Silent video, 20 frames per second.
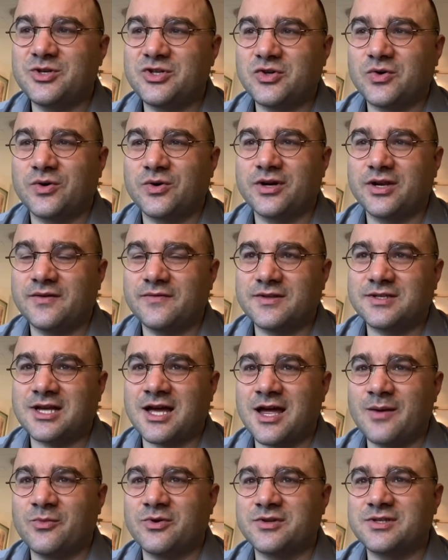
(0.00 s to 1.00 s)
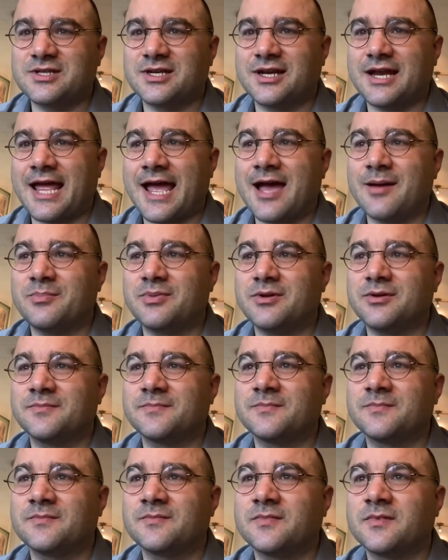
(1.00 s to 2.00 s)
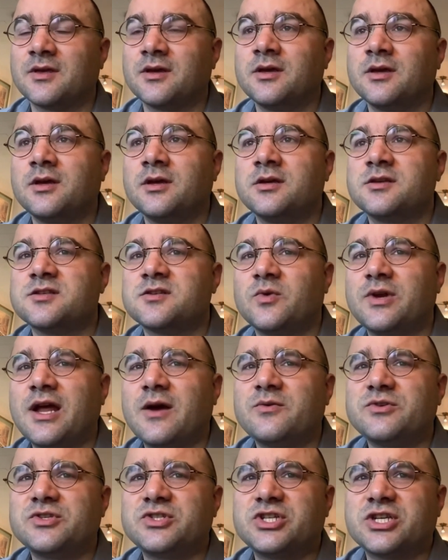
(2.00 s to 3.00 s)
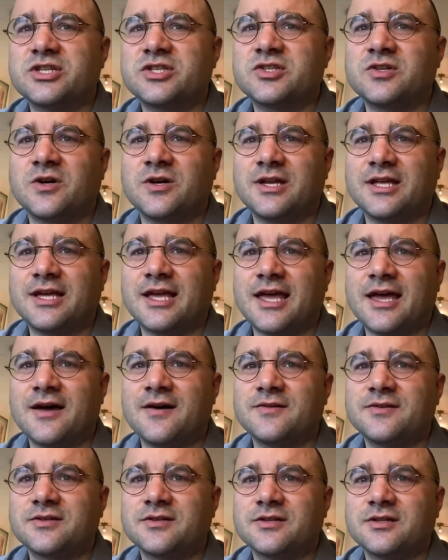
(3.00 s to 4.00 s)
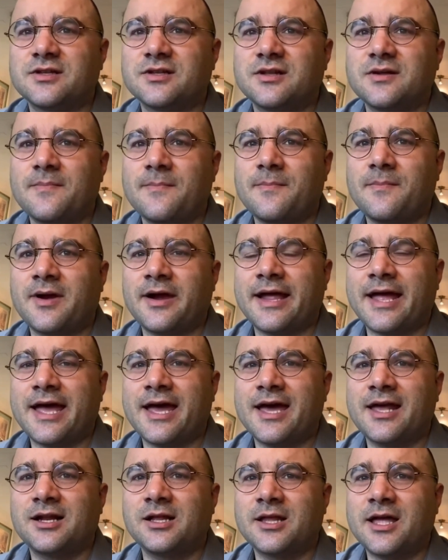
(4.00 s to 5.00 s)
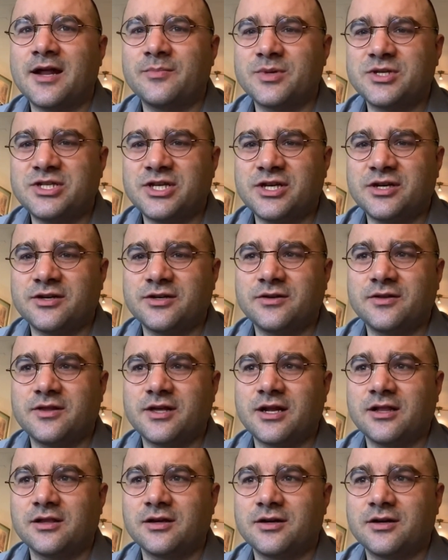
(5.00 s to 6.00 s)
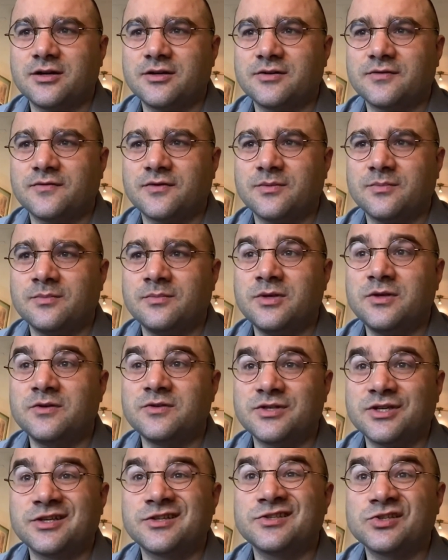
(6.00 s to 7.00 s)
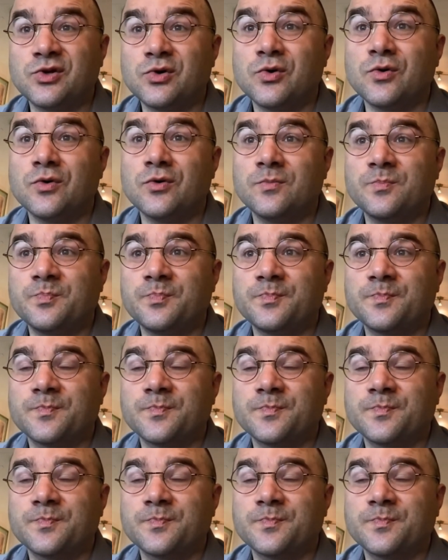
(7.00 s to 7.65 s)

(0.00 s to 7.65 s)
majority of the time what's going to happen. So when I was just starting out, I had a lot of material that I learned from music school.